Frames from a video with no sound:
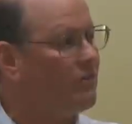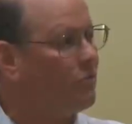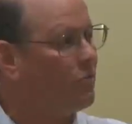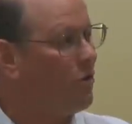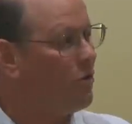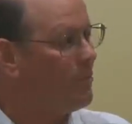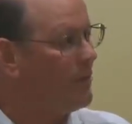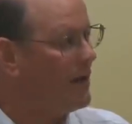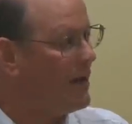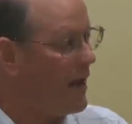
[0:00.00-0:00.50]
the
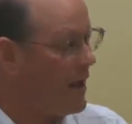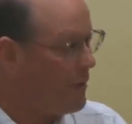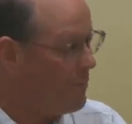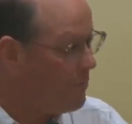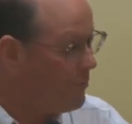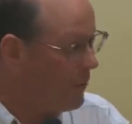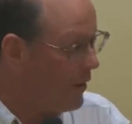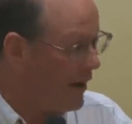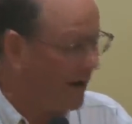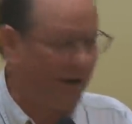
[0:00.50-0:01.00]
Roman
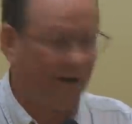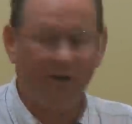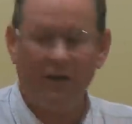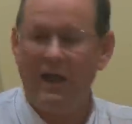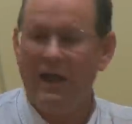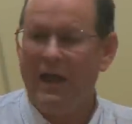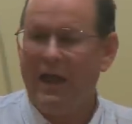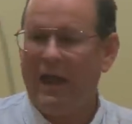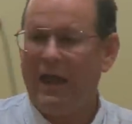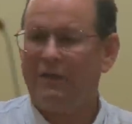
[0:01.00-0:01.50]
Empire.
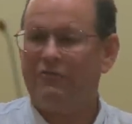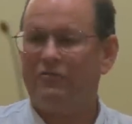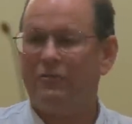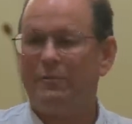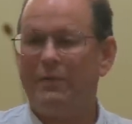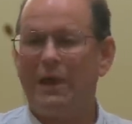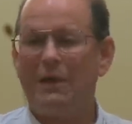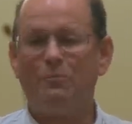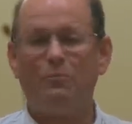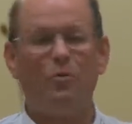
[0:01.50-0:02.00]
And
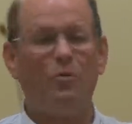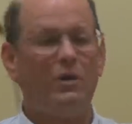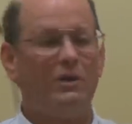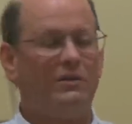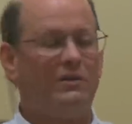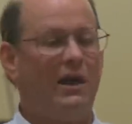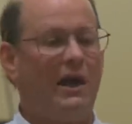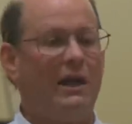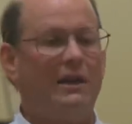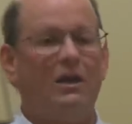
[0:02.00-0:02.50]
from that
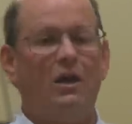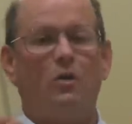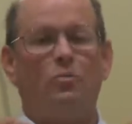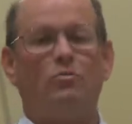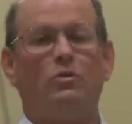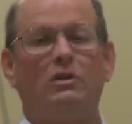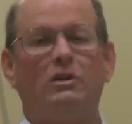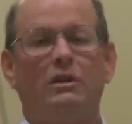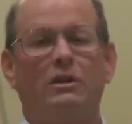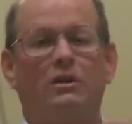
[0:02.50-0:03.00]
point on,
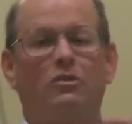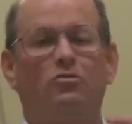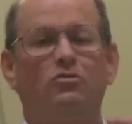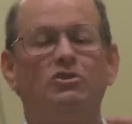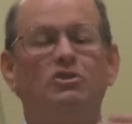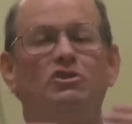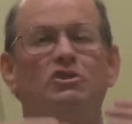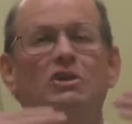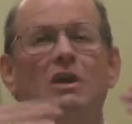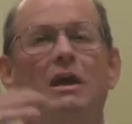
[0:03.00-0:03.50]

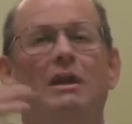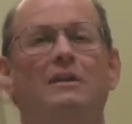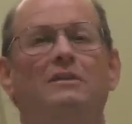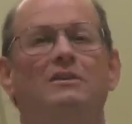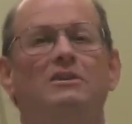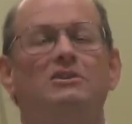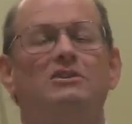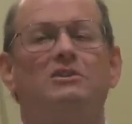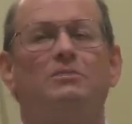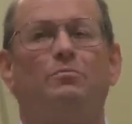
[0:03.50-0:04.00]

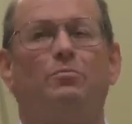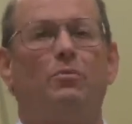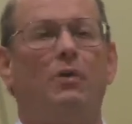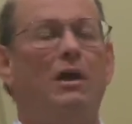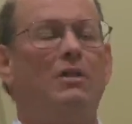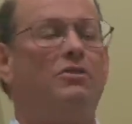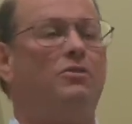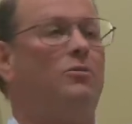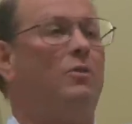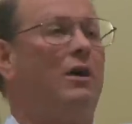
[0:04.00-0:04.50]
Christianity
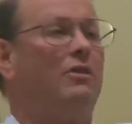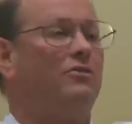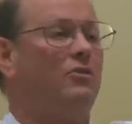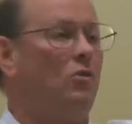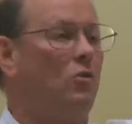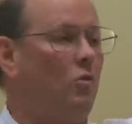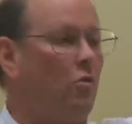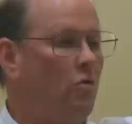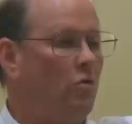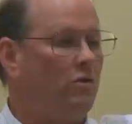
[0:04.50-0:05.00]
spread throughout the
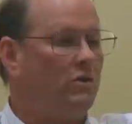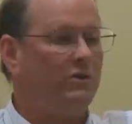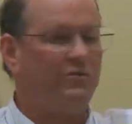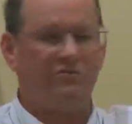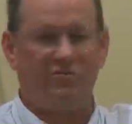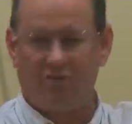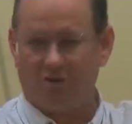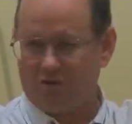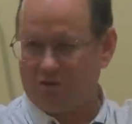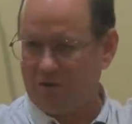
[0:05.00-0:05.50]
whole
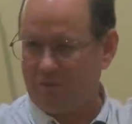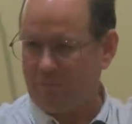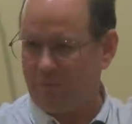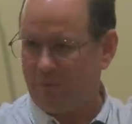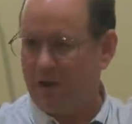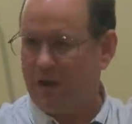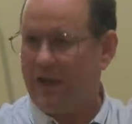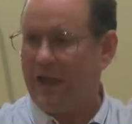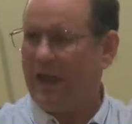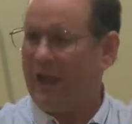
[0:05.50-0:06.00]
of
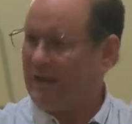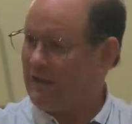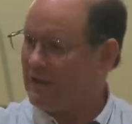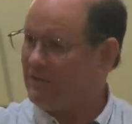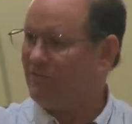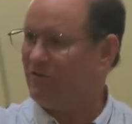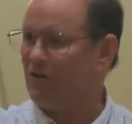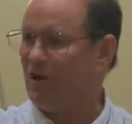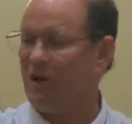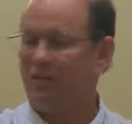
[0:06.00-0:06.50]
Europe and
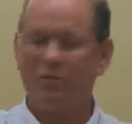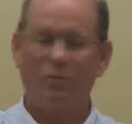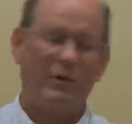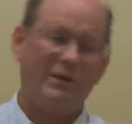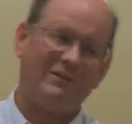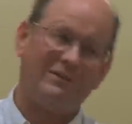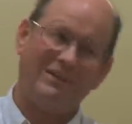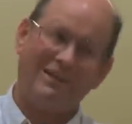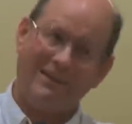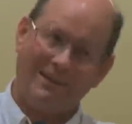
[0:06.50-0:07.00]
even all the
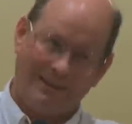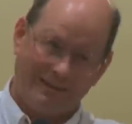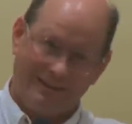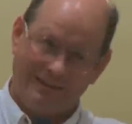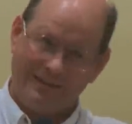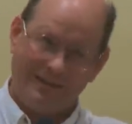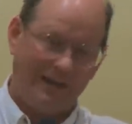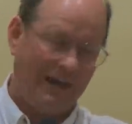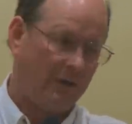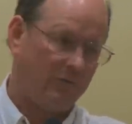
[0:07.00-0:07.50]
way to
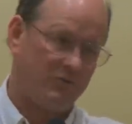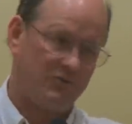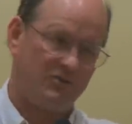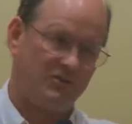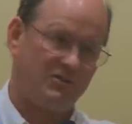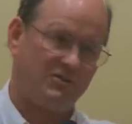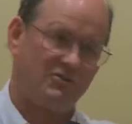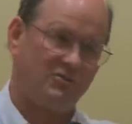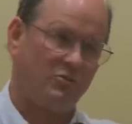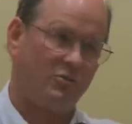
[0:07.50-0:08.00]
India. I was
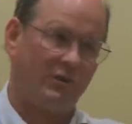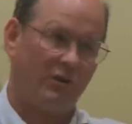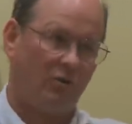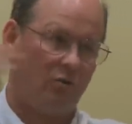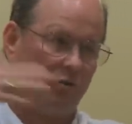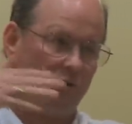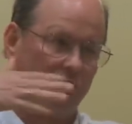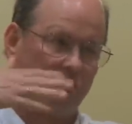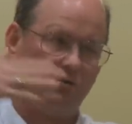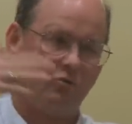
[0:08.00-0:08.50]
just doing a
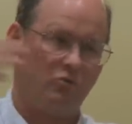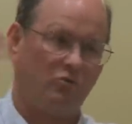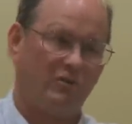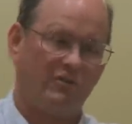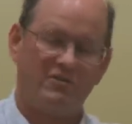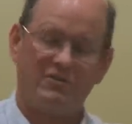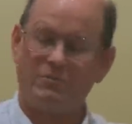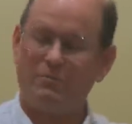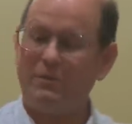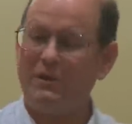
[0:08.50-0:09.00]
whole tour
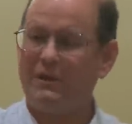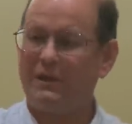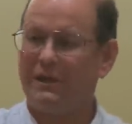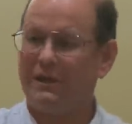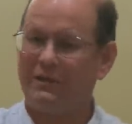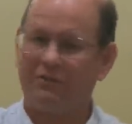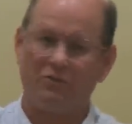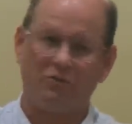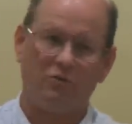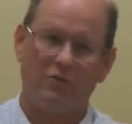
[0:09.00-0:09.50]
of
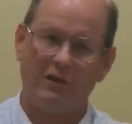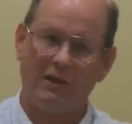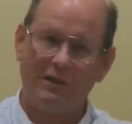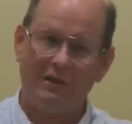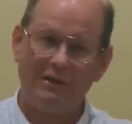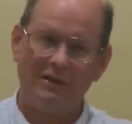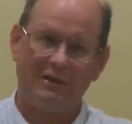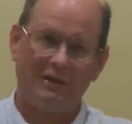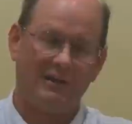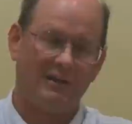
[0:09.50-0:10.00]
speaking through
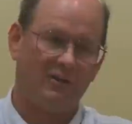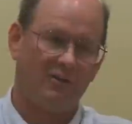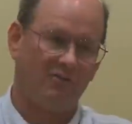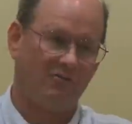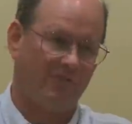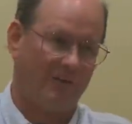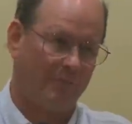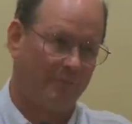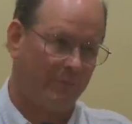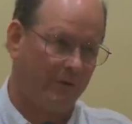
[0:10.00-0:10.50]
India in
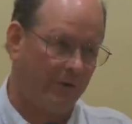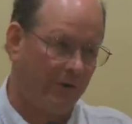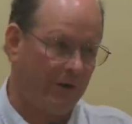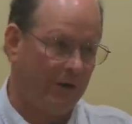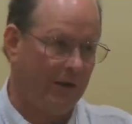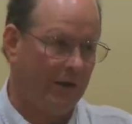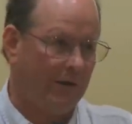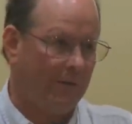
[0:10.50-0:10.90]
November,